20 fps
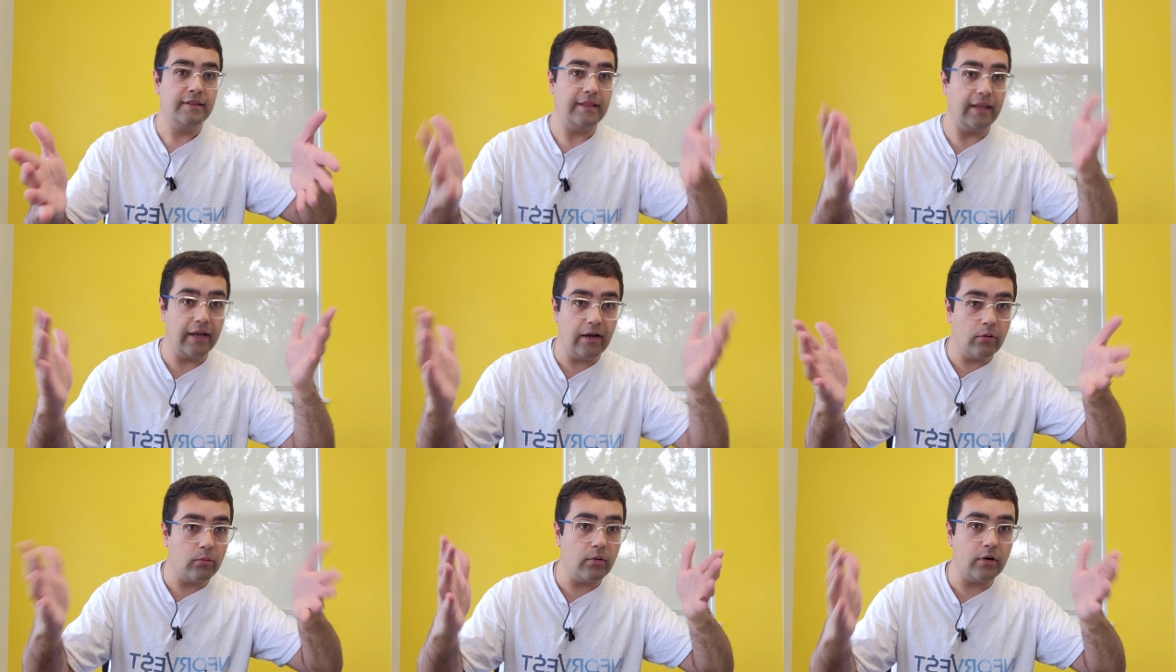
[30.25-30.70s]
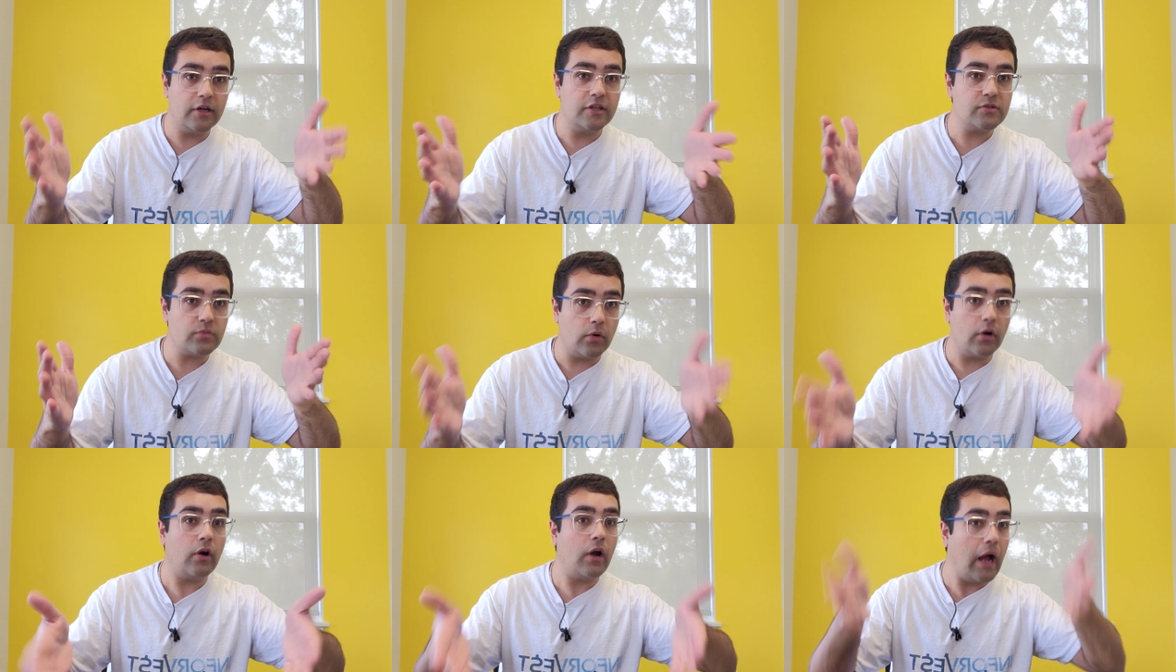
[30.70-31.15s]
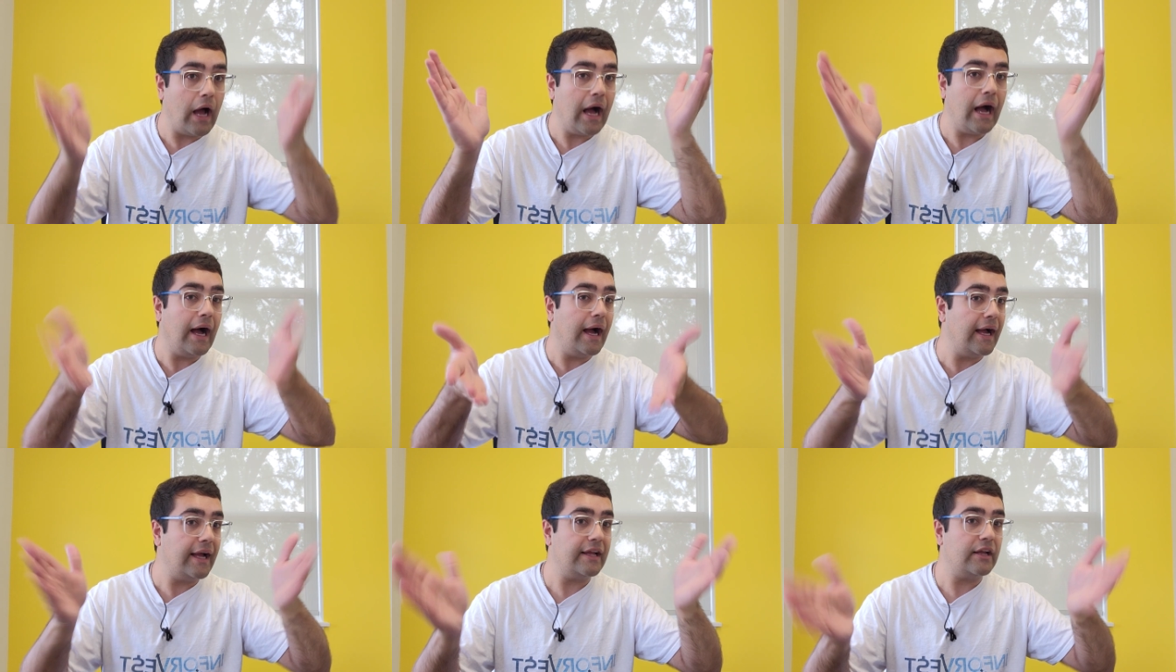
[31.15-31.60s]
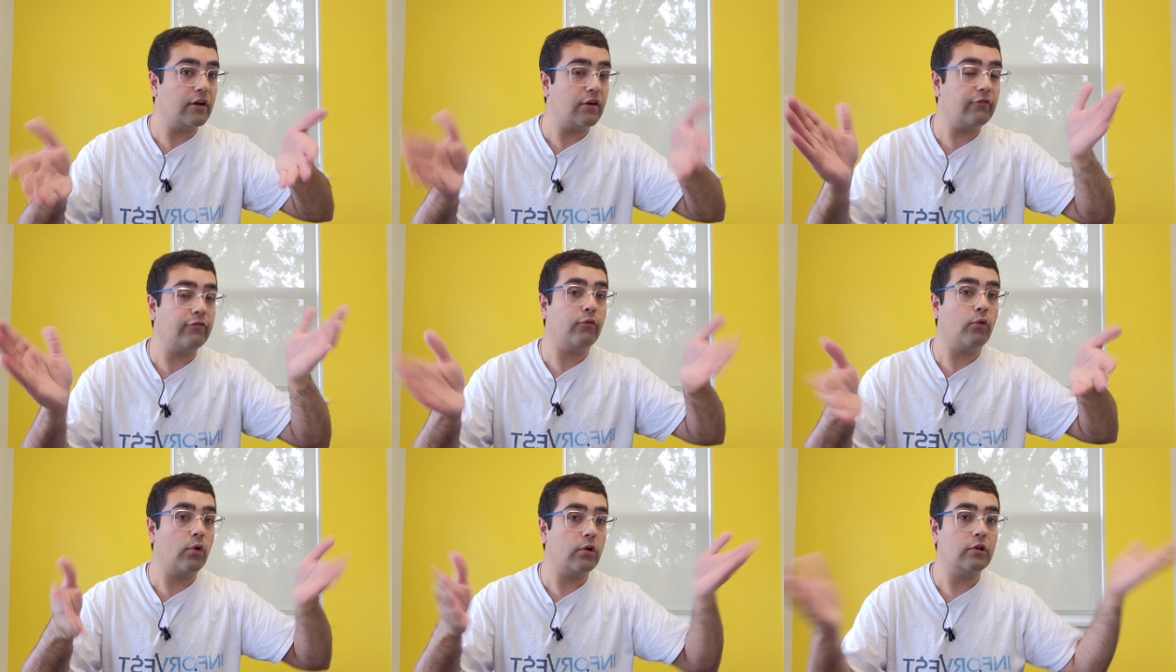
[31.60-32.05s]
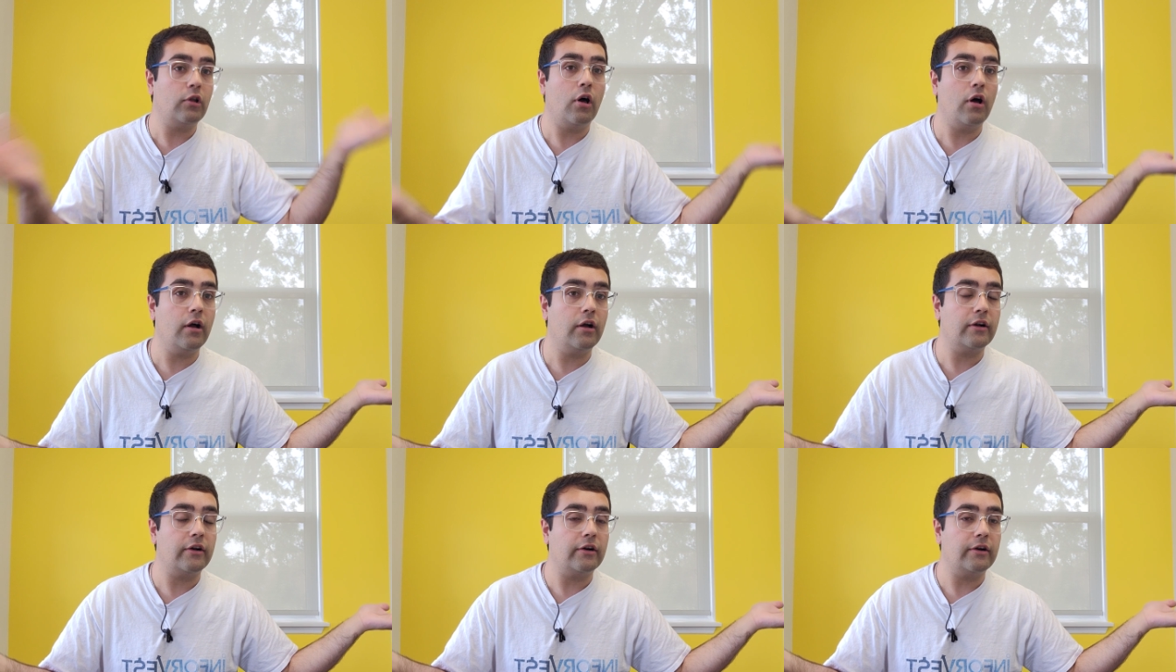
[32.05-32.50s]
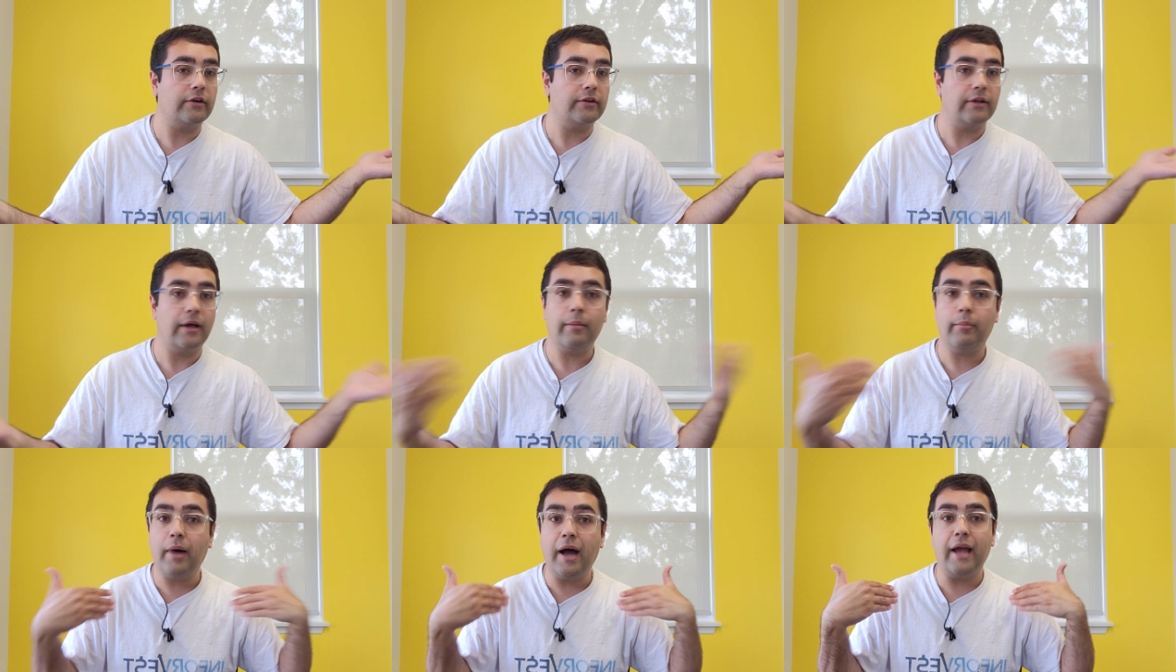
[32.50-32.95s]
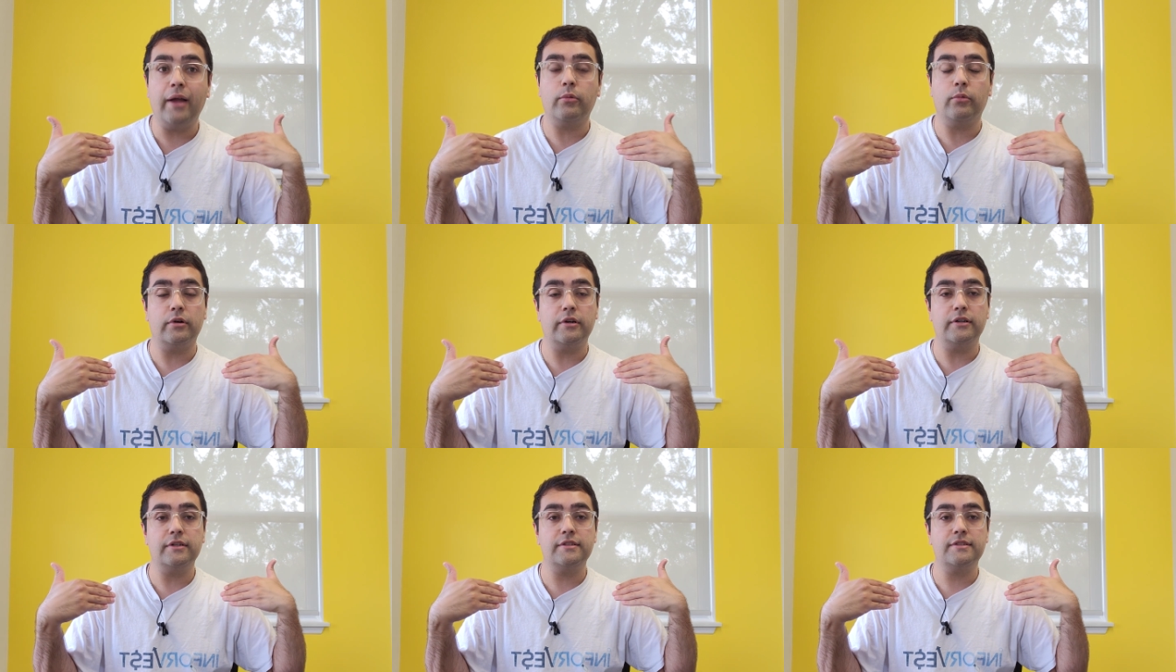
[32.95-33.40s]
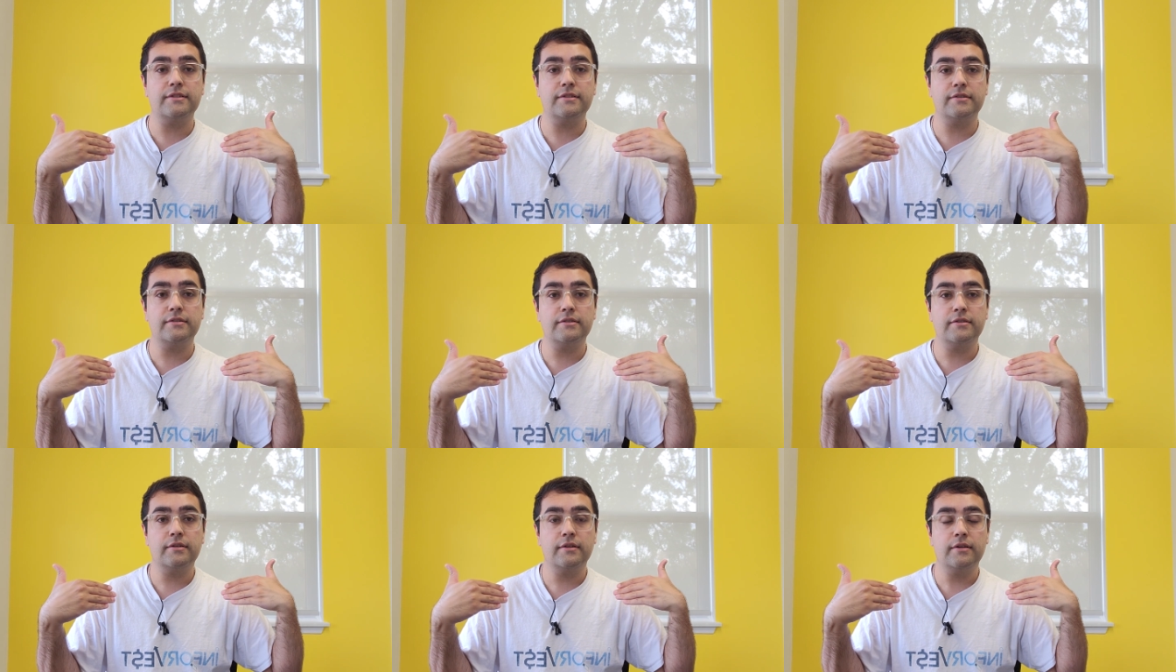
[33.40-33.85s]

Their words were higher for longer, not my words.